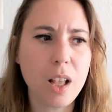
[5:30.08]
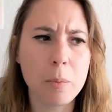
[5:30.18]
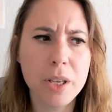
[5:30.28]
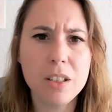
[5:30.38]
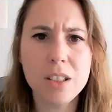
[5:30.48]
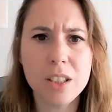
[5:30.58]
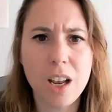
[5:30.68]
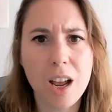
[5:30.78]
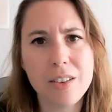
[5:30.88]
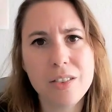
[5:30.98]
Because
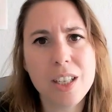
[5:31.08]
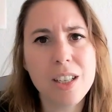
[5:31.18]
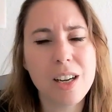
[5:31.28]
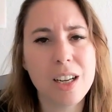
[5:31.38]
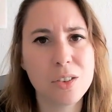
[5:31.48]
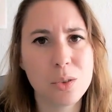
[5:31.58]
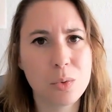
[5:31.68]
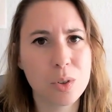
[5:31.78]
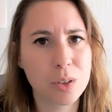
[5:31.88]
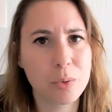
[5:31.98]
I really like to
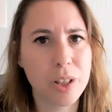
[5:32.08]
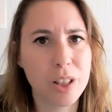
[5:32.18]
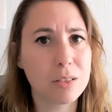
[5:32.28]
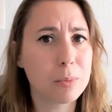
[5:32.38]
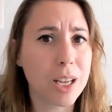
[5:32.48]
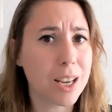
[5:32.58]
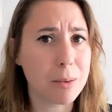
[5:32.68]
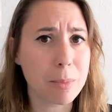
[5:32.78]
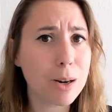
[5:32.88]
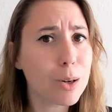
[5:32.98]
work without my
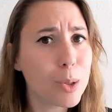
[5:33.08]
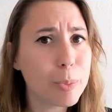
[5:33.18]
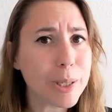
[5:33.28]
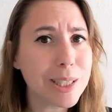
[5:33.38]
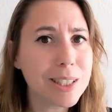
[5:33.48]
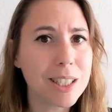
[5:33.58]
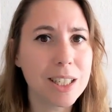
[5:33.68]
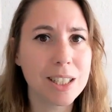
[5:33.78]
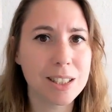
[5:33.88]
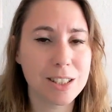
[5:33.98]
email open
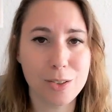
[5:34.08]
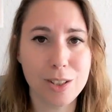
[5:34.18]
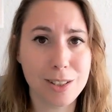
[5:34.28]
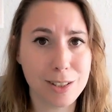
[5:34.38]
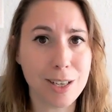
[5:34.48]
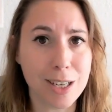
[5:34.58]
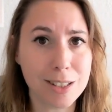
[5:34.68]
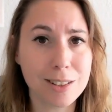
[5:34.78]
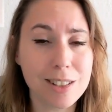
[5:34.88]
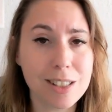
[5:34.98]
so that it
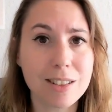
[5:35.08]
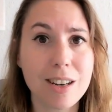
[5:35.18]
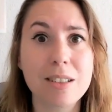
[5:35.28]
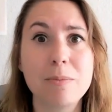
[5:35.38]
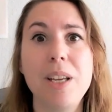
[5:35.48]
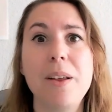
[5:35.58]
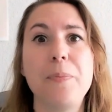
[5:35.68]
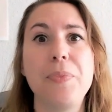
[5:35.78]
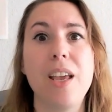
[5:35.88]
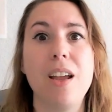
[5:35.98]
doesn't distract
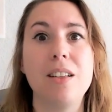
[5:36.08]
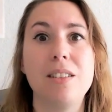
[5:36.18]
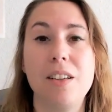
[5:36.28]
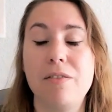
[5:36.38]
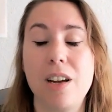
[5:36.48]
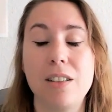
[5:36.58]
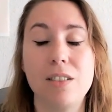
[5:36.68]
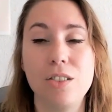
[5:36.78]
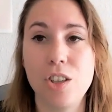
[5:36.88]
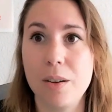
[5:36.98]
me. And if I
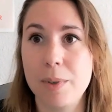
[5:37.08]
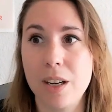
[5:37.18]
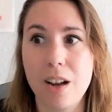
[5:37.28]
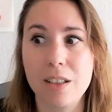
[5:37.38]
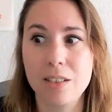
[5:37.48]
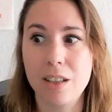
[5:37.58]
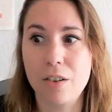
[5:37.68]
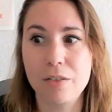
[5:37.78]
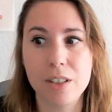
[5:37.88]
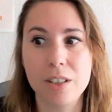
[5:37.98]
don't check my calendar
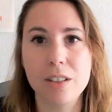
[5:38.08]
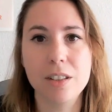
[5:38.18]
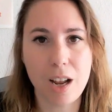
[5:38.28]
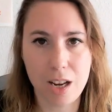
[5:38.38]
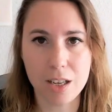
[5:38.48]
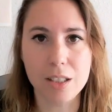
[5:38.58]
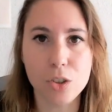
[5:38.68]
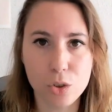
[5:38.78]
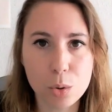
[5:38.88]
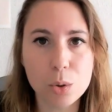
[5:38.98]
often, I
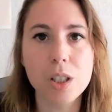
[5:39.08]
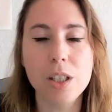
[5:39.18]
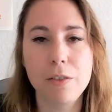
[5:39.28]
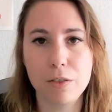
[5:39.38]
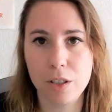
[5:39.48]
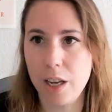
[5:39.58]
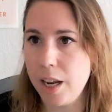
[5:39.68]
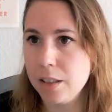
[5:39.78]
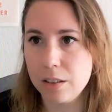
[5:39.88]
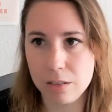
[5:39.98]
can totally
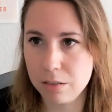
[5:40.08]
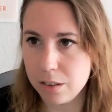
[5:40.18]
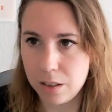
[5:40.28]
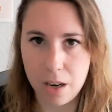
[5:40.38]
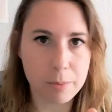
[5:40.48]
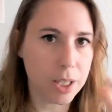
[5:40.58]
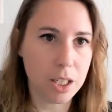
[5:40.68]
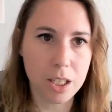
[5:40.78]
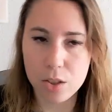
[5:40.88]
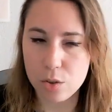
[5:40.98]
forget the time it
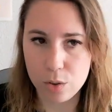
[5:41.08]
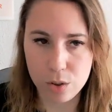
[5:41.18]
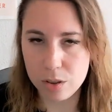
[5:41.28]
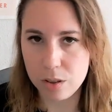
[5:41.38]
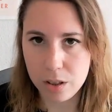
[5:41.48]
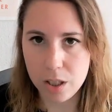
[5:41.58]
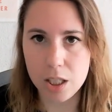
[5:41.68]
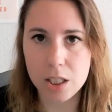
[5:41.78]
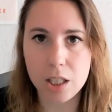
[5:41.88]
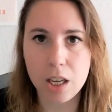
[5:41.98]
is or the
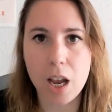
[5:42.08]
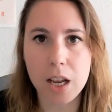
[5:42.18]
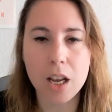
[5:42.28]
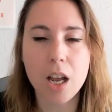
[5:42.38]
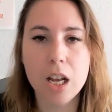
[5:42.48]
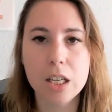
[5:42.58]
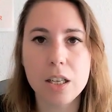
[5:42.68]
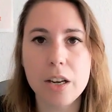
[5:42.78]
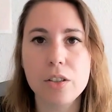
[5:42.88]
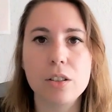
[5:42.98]
things that I
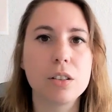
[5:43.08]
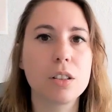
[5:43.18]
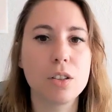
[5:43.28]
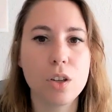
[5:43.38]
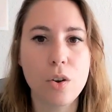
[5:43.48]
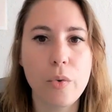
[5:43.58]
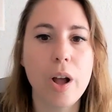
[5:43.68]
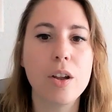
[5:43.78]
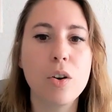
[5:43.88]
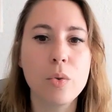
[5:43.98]
scheduled. So
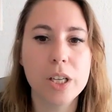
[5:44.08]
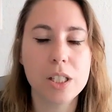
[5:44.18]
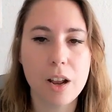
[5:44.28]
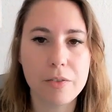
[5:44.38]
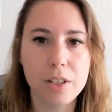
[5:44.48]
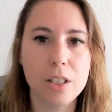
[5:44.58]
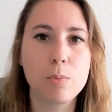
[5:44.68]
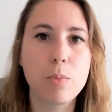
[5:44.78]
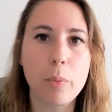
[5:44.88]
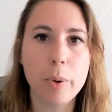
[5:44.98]
I always have
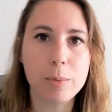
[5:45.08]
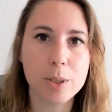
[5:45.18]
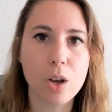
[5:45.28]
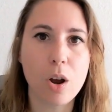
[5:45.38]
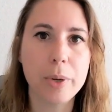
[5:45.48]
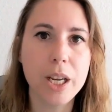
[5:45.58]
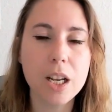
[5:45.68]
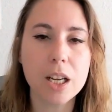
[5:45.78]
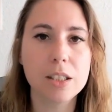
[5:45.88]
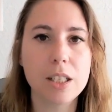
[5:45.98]
these pop-ups
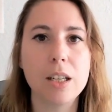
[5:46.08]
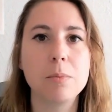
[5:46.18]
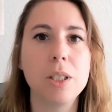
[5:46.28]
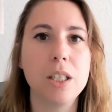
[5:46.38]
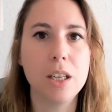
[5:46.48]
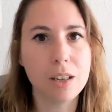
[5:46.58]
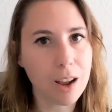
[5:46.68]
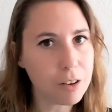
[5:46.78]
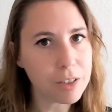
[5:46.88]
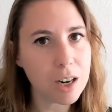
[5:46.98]
coming and telling me, in
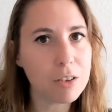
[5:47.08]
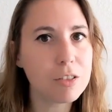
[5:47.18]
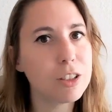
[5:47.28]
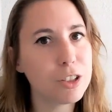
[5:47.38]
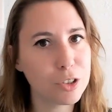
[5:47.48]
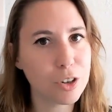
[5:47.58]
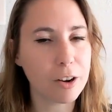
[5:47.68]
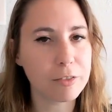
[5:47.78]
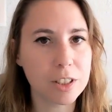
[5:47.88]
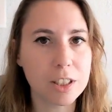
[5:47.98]
half an hour, you
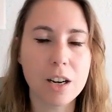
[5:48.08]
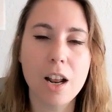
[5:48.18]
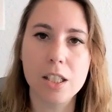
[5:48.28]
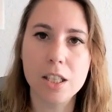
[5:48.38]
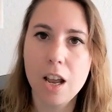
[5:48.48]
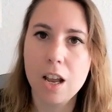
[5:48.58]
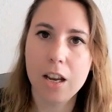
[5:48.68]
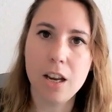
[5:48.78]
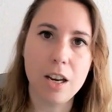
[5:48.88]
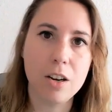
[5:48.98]
have this class.
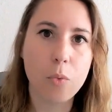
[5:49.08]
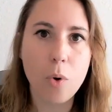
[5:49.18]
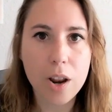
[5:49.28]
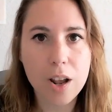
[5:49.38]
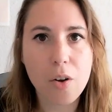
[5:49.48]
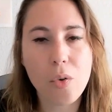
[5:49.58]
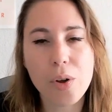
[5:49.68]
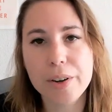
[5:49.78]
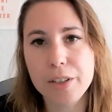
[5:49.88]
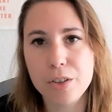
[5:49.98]
In 1
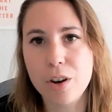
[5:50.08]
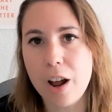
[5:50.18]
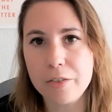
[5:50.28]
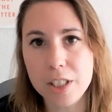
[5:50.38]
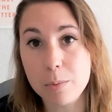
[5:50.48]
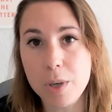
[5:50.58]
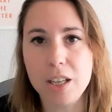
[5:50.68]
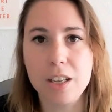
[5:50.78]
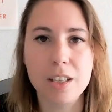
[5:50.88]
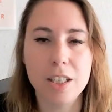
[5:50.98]
hour, you have this
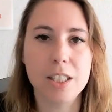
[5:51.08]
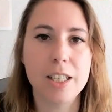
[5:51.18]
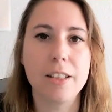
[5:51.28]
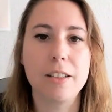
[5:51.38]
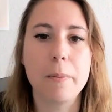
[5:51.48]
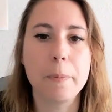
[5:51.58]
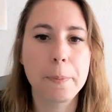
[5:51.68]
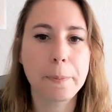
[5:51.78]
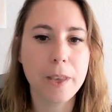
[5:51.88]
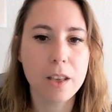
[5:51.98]
meeting, etc.
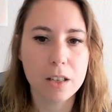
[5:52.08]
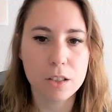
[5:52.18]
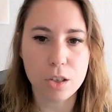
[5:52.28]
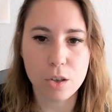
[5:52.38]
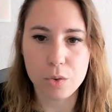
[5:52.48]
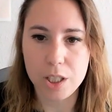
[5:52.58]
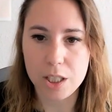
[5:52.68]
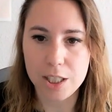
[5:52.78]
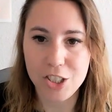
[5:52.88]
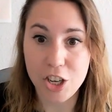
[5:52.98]
So this
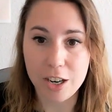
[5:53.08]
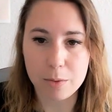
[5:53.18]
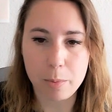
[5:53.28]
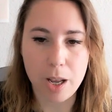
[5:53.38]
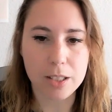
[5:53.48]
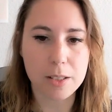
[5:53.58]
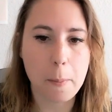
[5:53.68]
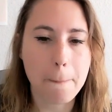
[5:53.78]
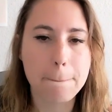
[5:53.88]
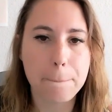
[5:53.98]
is Checker Plus.
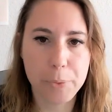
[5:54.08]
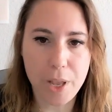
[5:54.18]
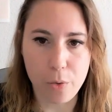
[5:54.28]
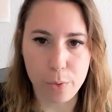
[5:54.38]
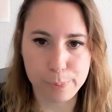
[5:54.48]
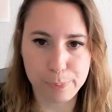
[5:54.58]
Now,